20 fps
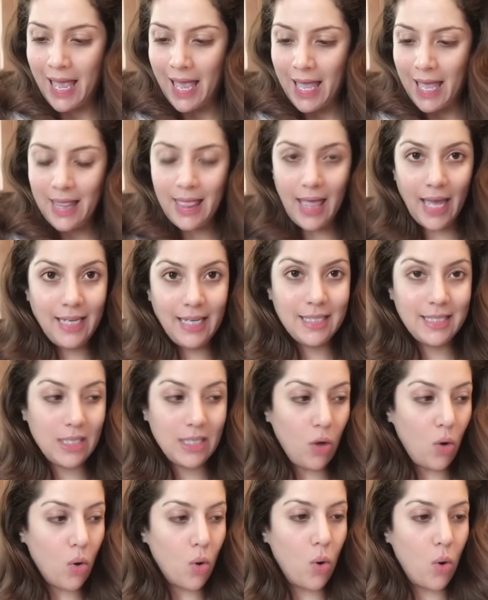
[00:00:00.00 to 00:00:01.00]
like
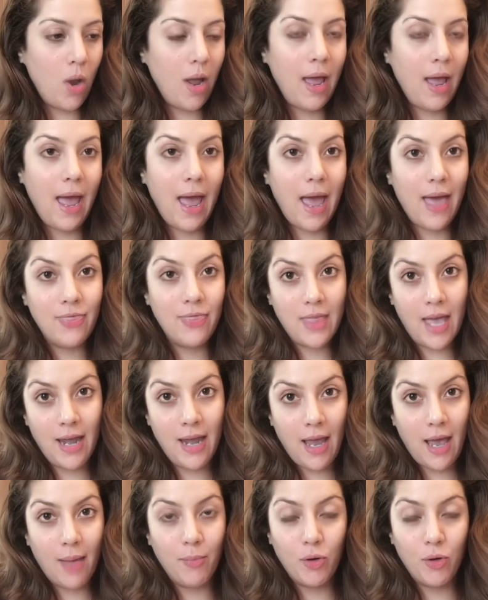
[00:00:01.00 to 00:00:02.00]
so, and
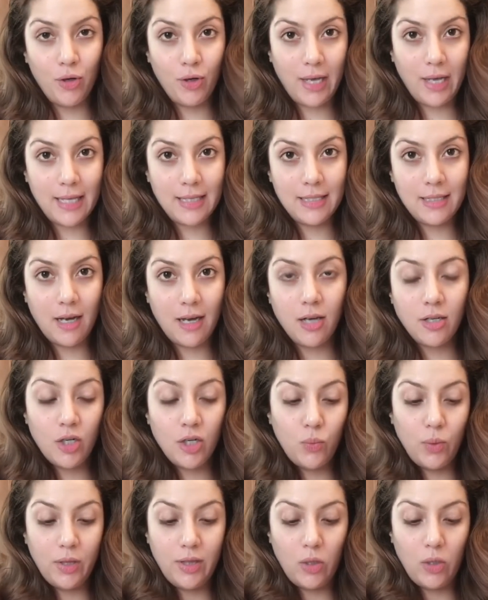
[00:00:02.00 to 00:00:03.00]
then I'm going to get
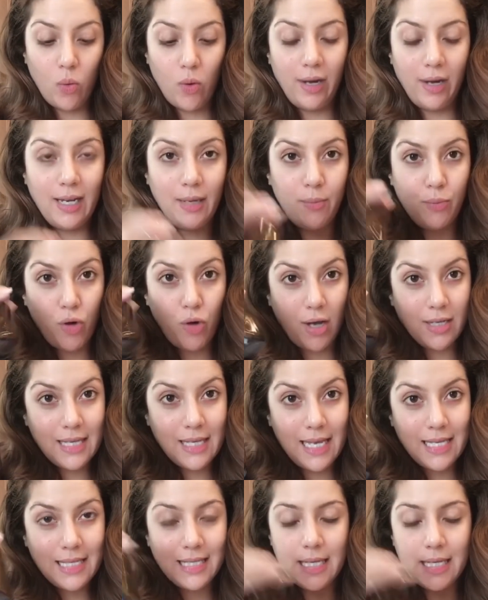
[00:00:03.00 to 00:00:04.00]
started with the oiling
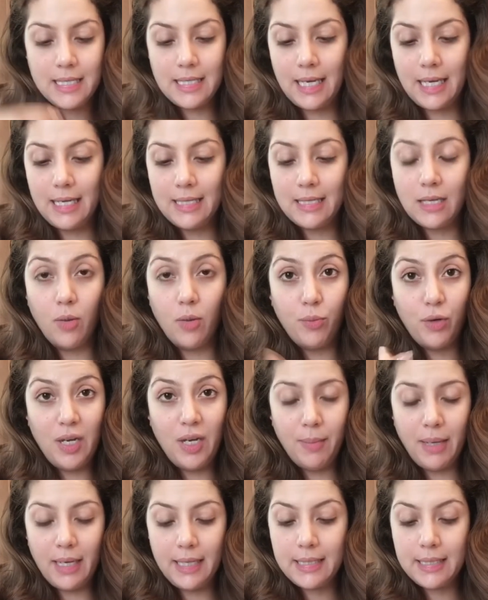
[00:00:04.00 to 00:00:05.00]
process. This is a
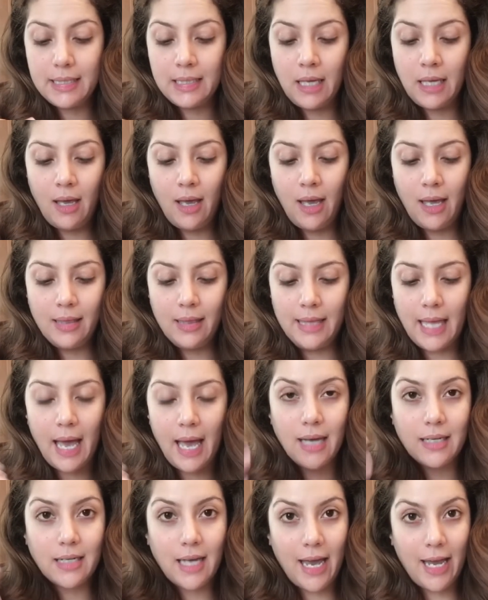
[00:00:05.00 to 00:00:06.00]
premix
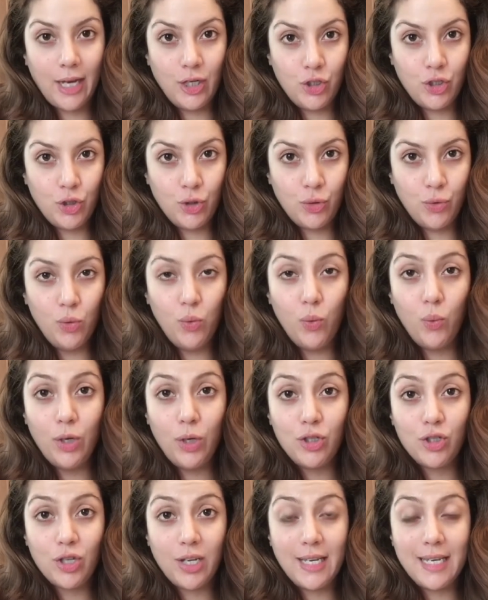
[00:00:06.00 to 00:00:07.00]
that I do,
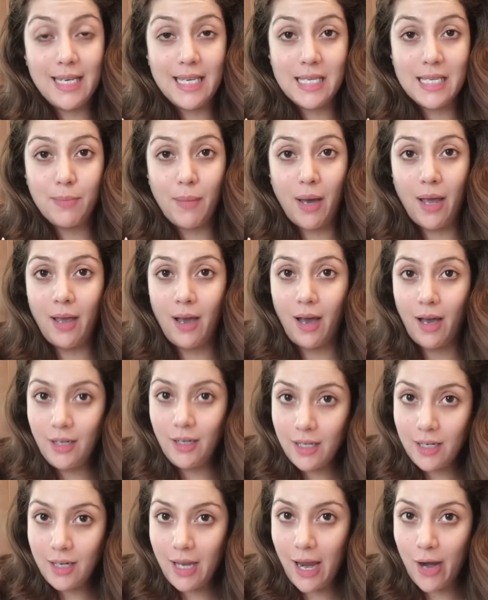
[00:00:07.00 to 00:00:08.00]
which is my
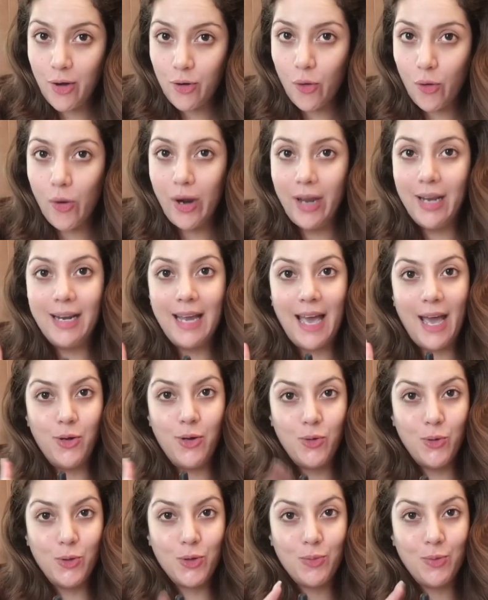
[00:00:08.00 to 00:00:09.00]
onion hair oil
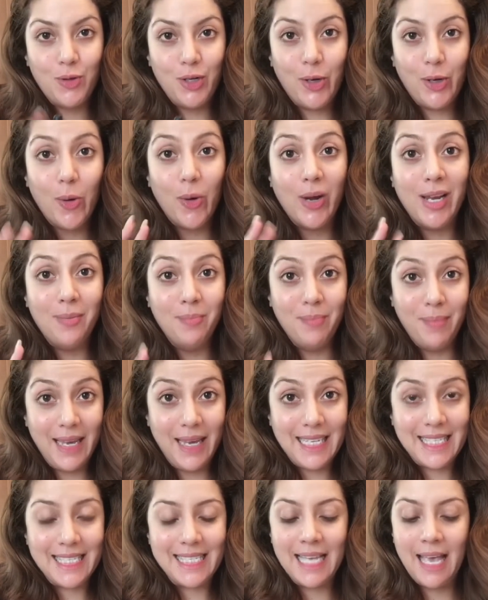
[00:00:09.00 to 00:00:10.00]
and rosemary oil
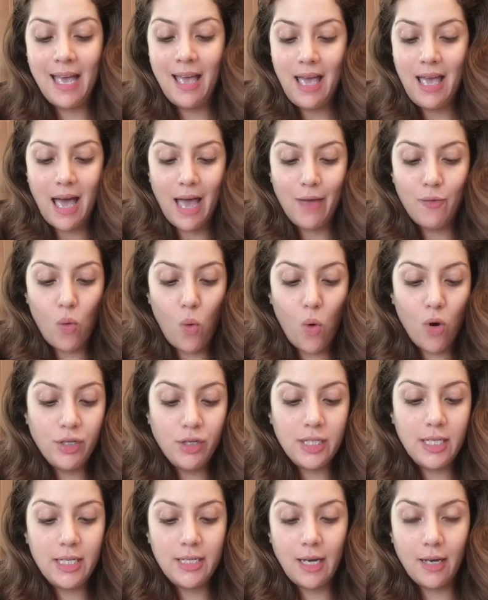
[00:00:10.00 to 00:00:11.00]
mix. I've
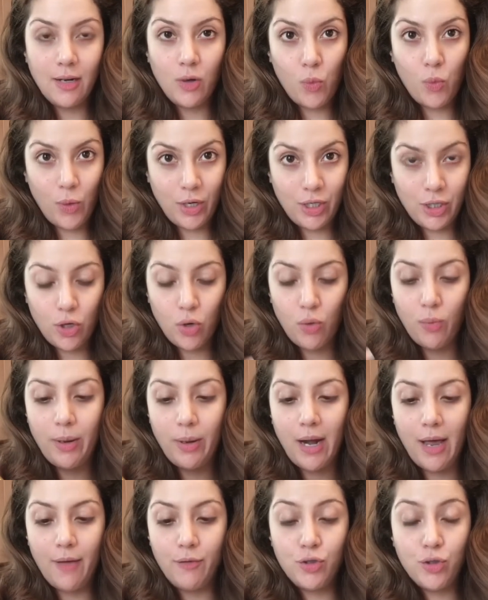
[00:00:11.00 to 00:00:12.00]
already done a video where
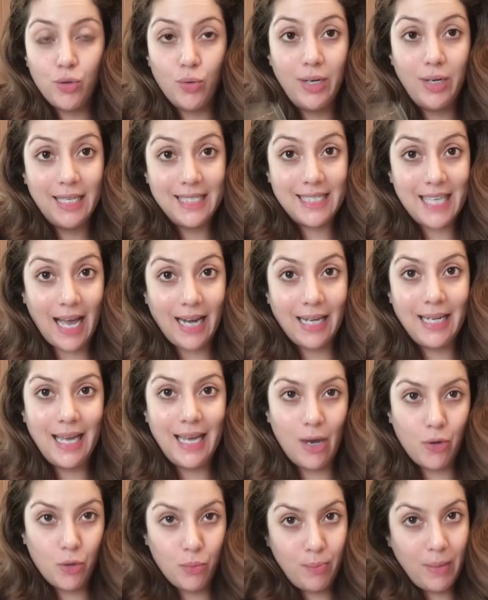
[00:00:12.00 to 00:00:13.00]
I have shown exactly
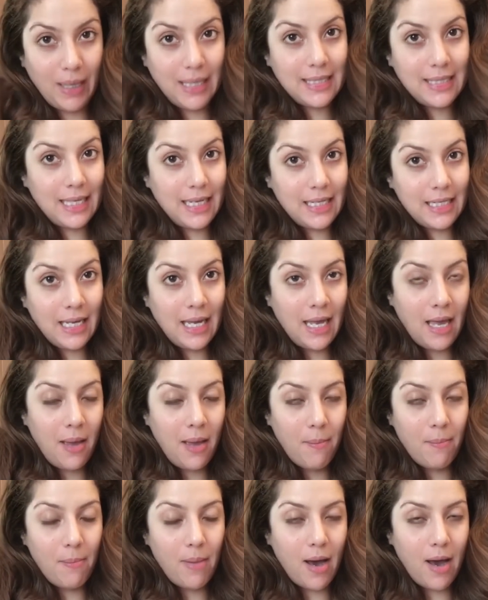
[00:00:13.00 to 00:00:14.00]
how to mix it,
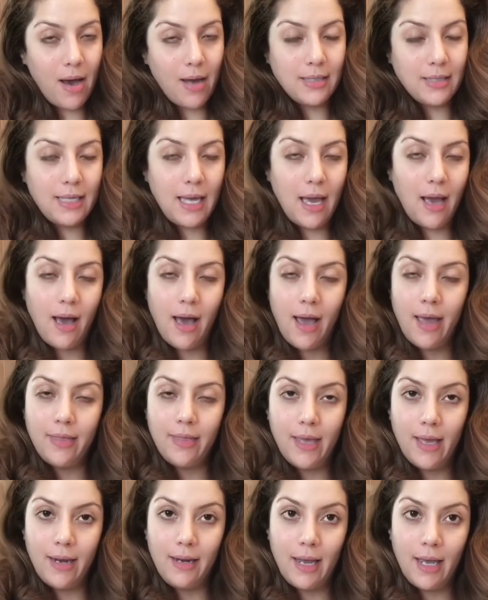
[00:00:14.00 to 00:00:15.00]
but yeah, I
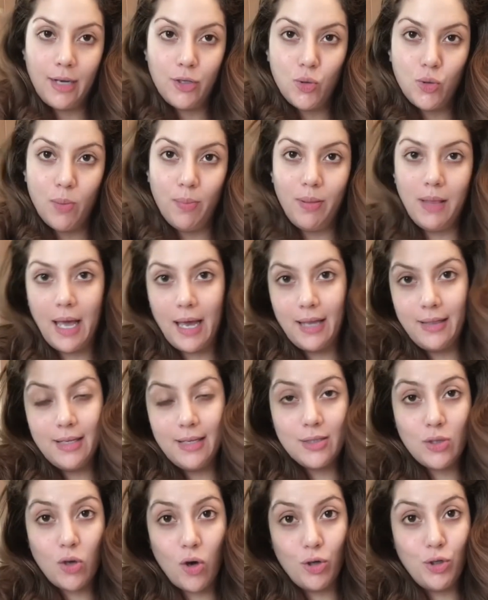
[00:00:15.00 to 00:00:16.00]
then like to apply
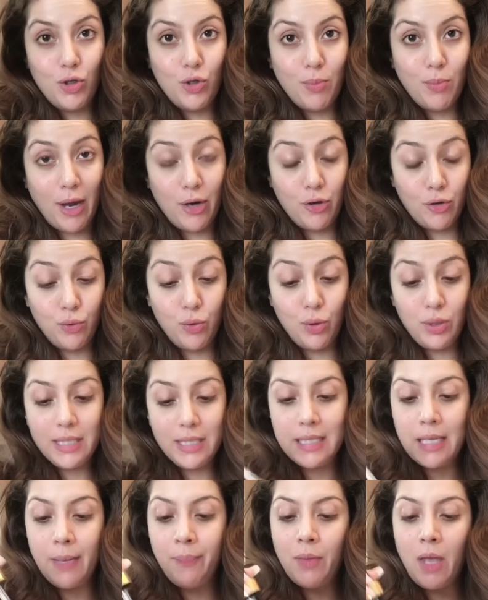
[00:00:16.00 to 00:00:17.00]
this onto my
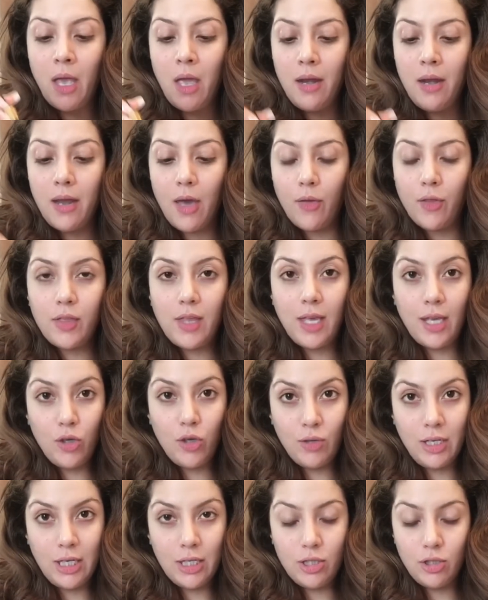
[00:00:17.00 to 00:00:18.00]
roots. Now the thing you
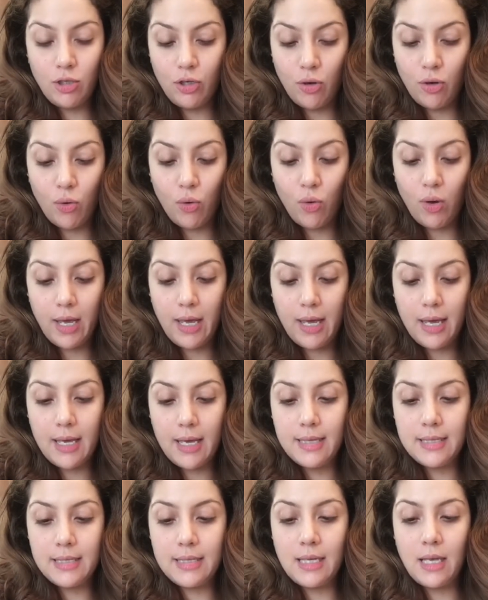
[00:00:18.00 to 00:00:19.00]
need to know
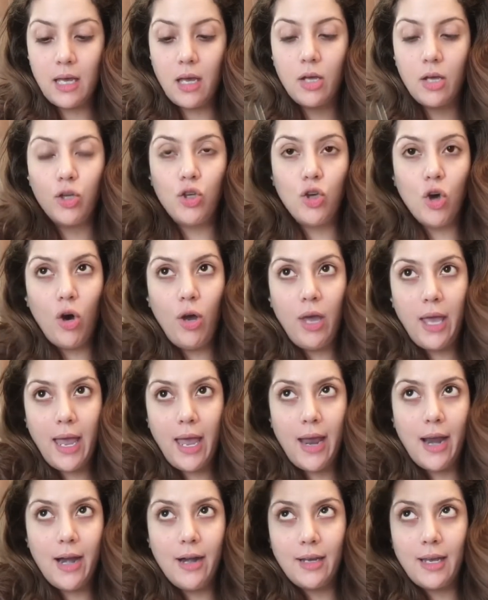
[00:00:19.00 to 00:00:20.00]
is your
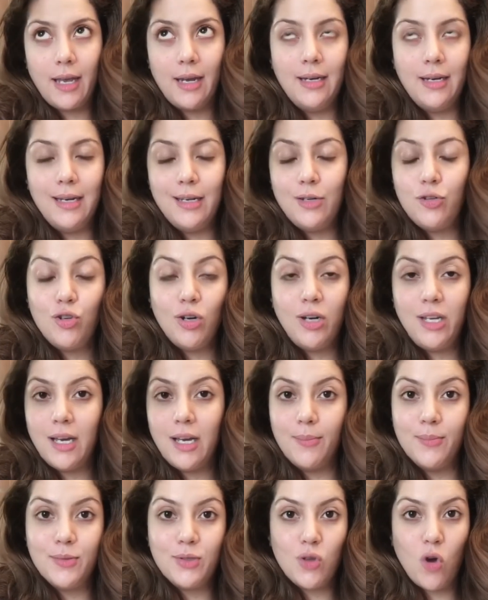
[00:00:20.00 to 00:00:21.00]
hair can literally
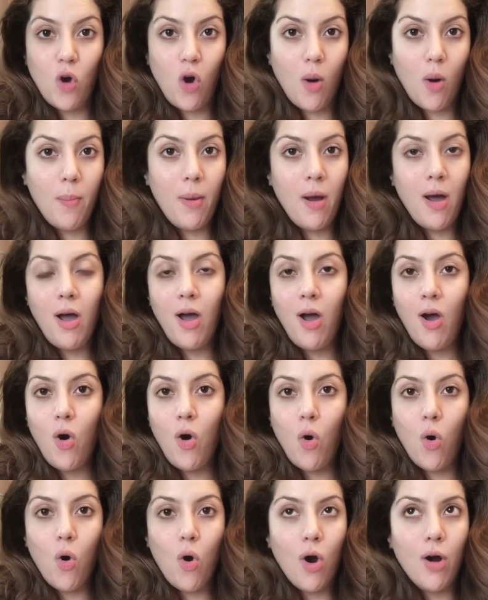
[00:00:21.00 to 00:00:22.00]
absorb,
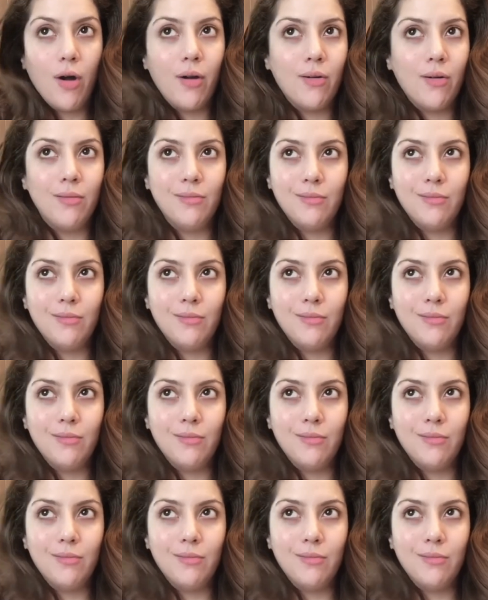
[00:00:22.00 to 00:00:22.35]
or